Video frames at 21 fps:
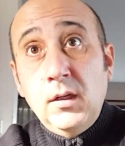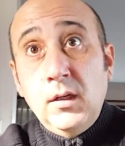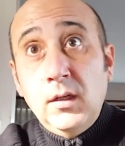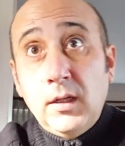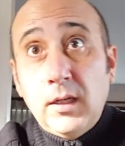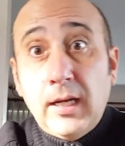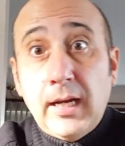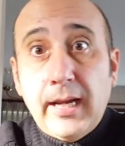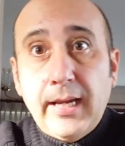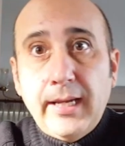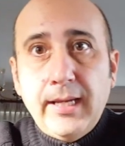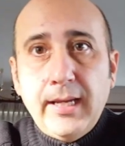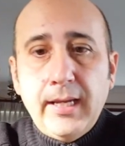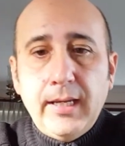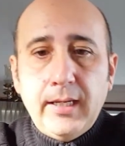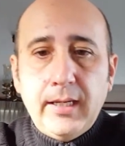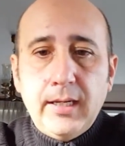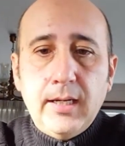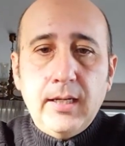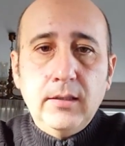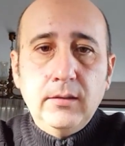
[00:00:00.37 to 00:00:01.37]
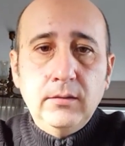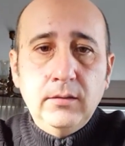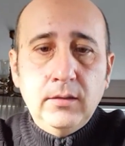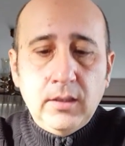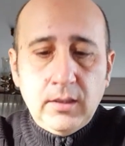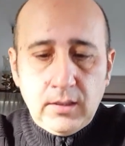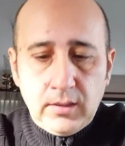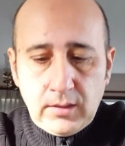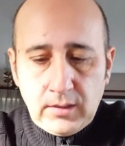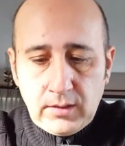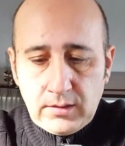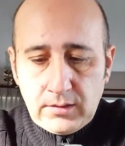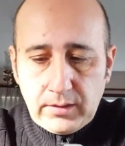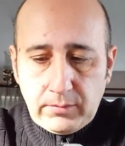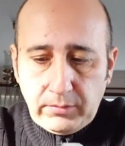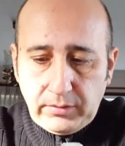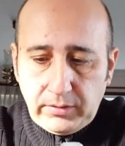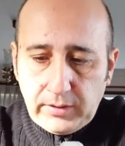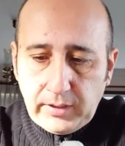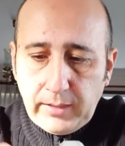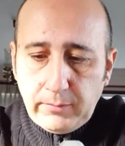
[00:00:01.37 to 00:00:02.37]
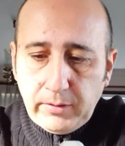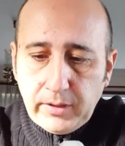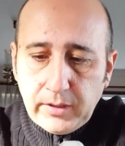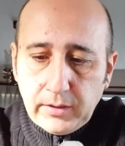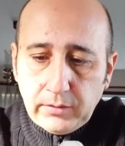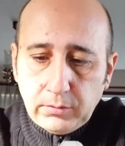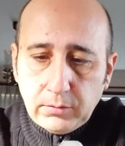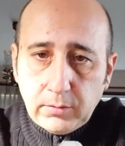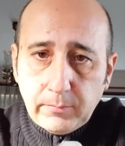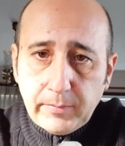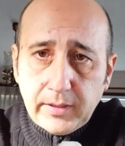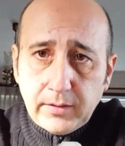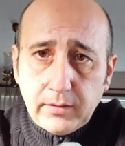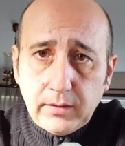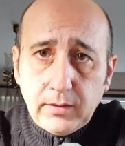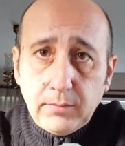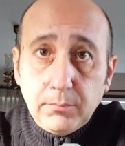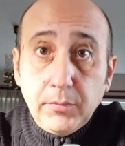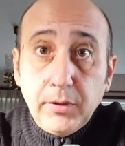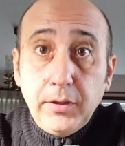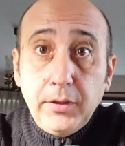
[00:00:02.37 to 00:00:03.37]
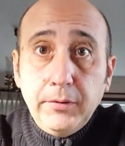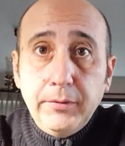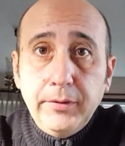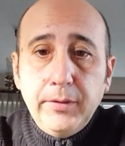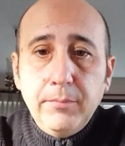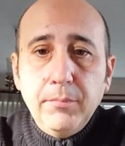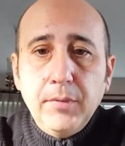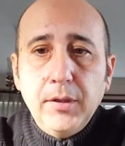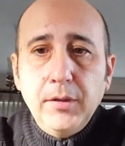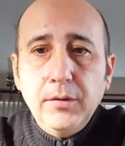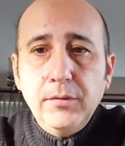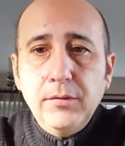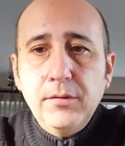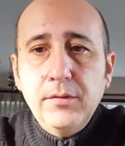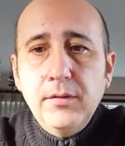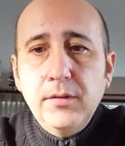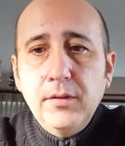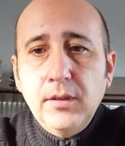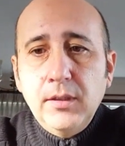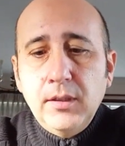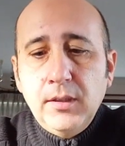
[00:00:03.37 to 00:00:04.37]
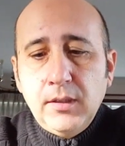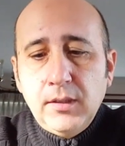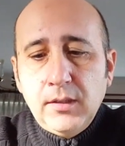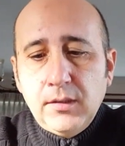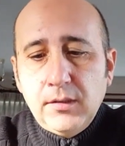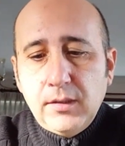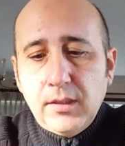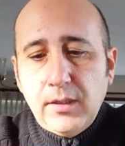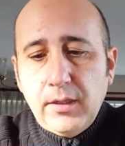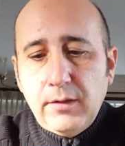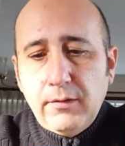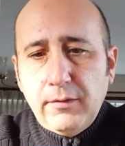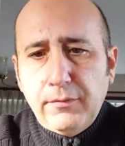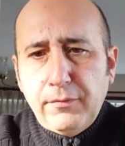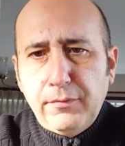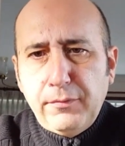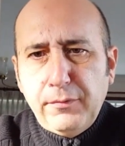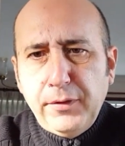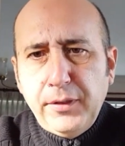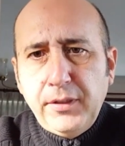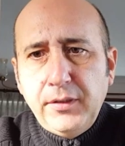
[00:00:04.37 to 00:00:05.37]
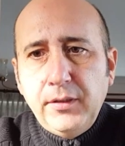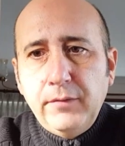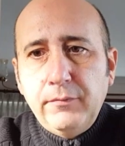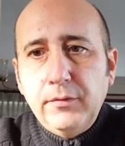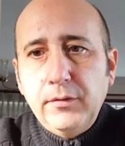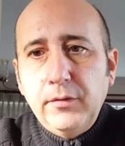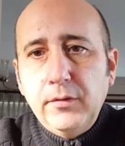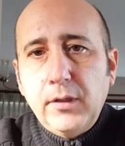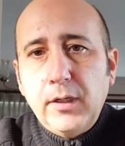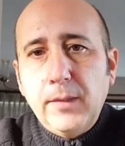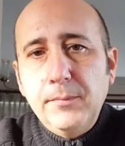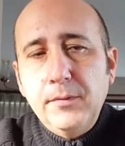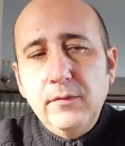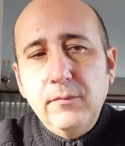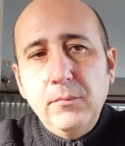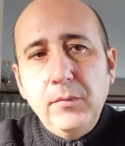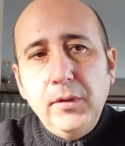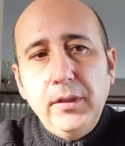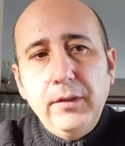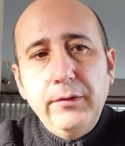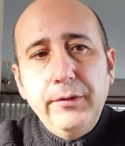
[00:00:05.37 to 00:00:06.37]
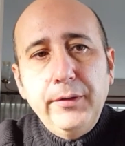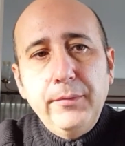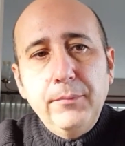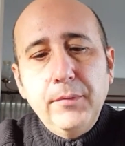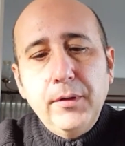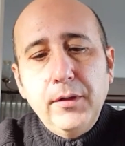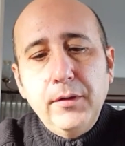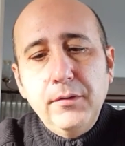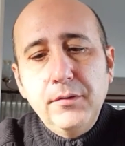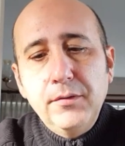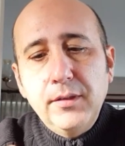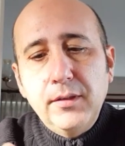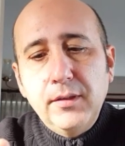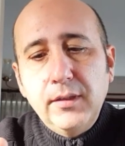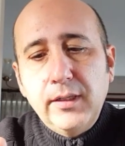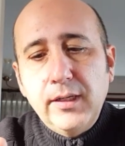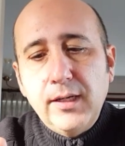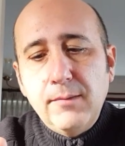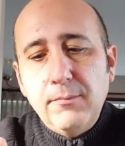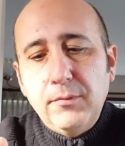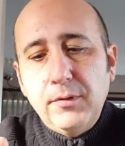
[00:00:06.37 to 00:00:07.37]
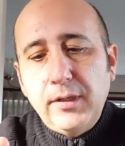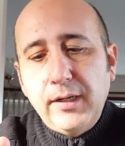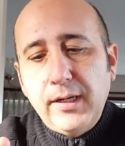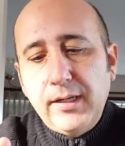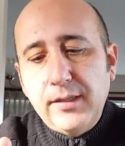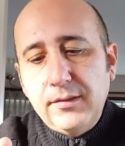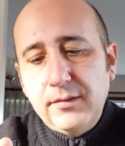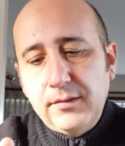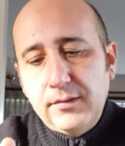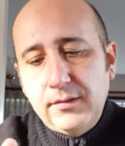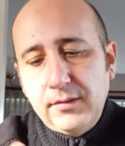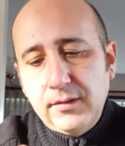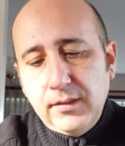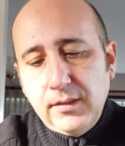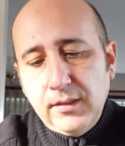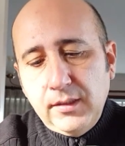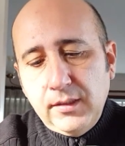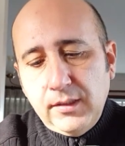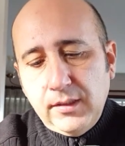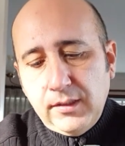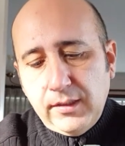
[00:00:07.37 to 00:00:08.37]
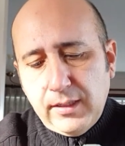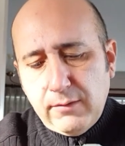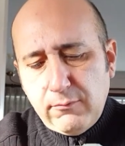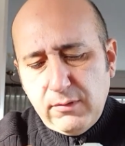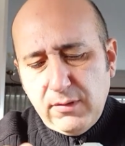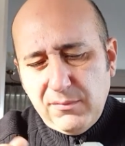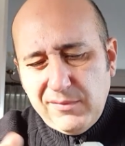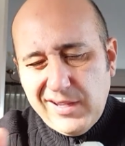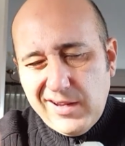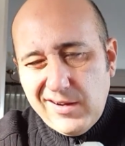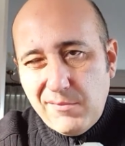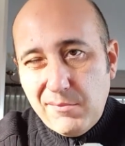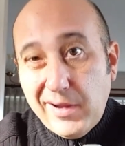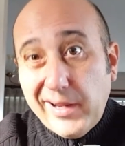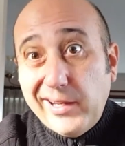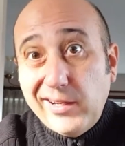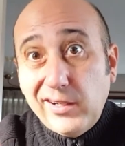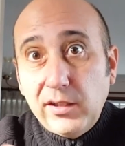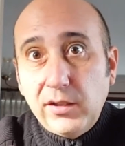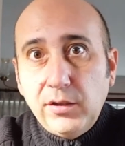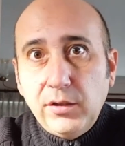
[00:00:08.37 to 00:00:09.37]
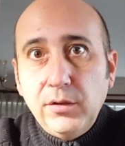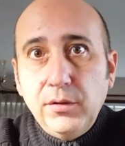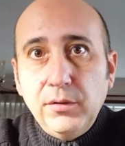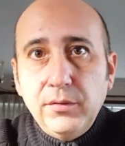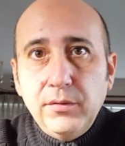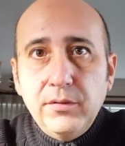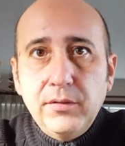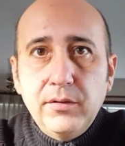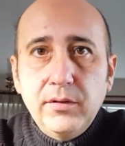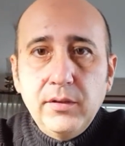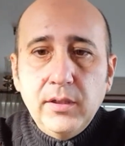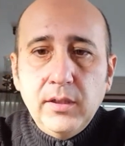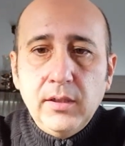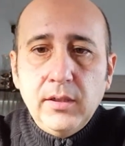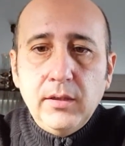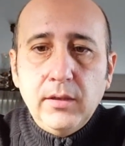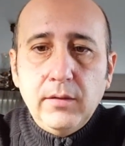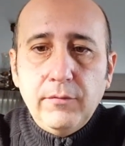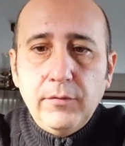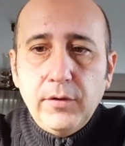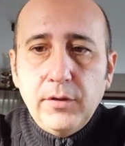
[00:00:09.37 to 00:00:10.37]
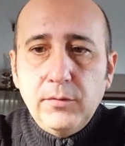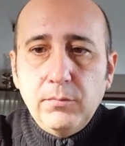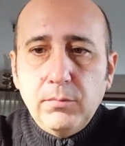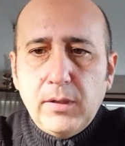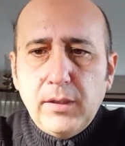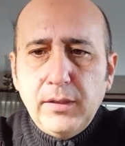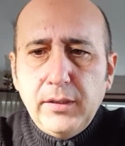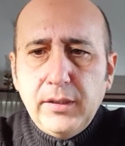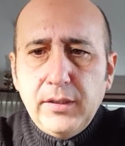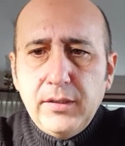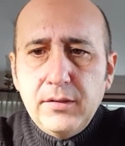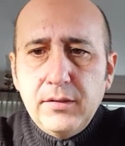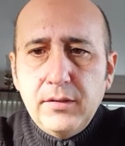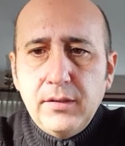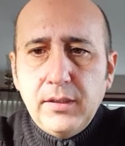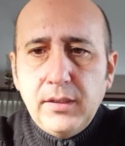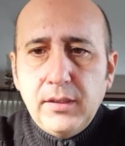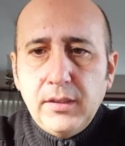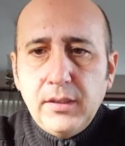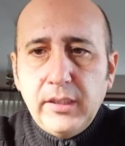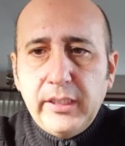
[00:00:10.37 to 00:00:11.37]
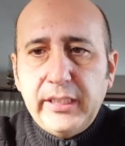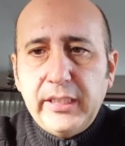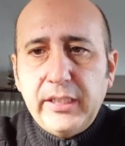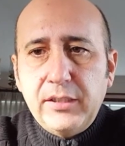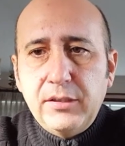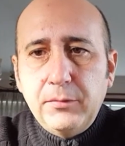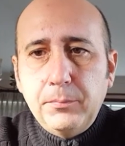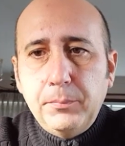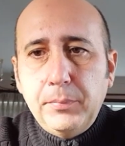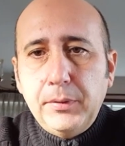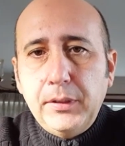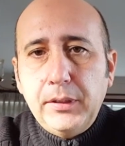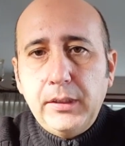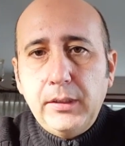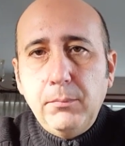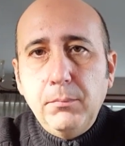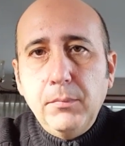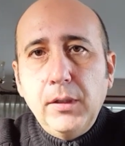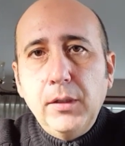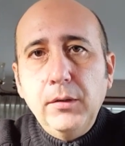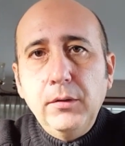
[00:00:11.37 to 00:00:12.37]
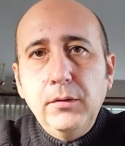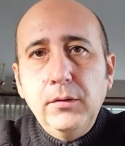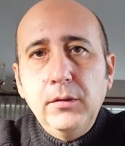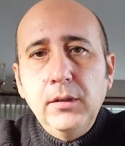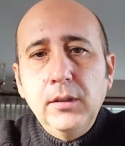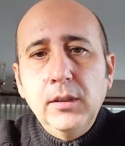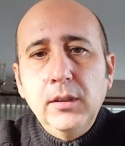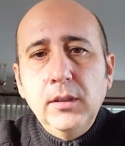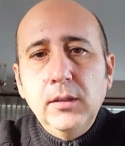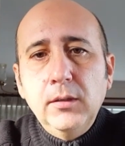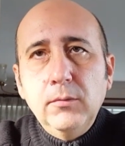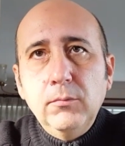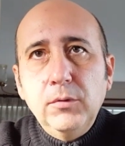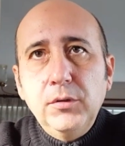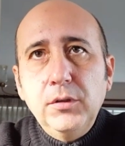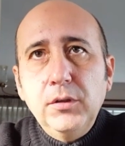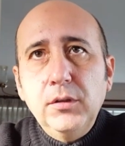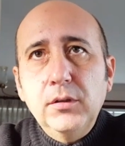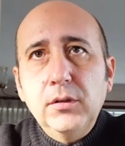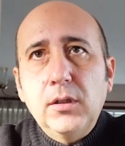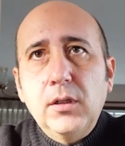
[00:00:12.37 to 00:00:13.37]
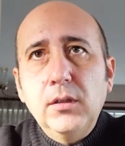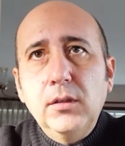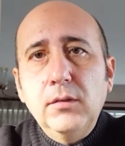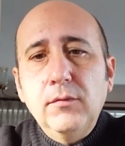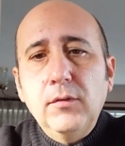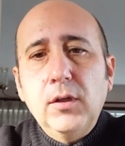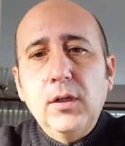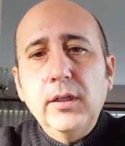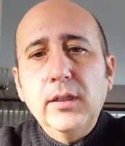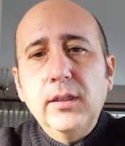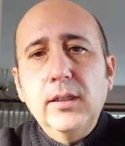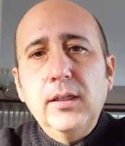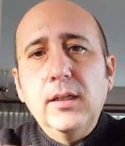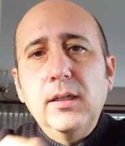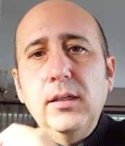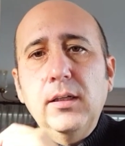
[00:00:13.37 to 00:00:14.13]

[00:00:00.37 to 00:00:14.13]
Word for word: G'day, how you going? So today we're going to talk about the metering modes. So there are three different types of metering modes that the camera has that are mainly used. The first one is the ESP mode, which is kind of like